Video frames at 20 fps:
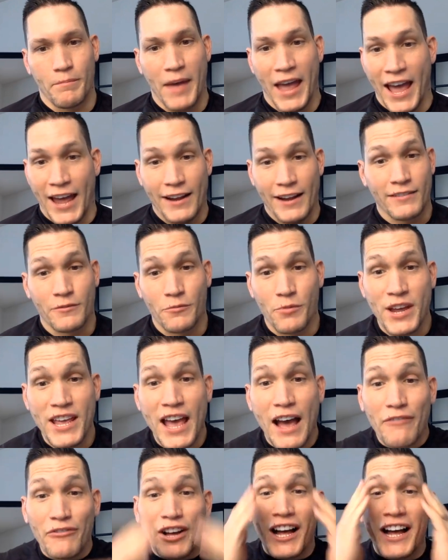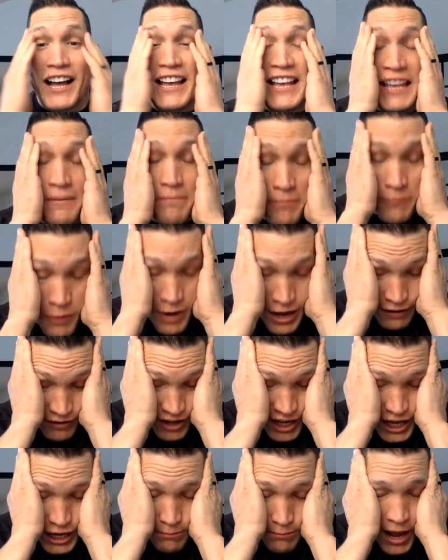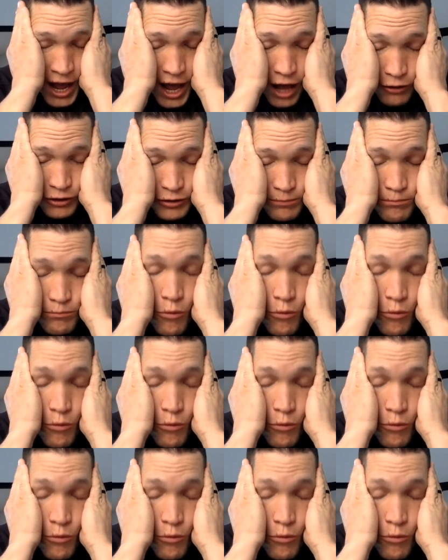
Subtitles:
Man, we have inbound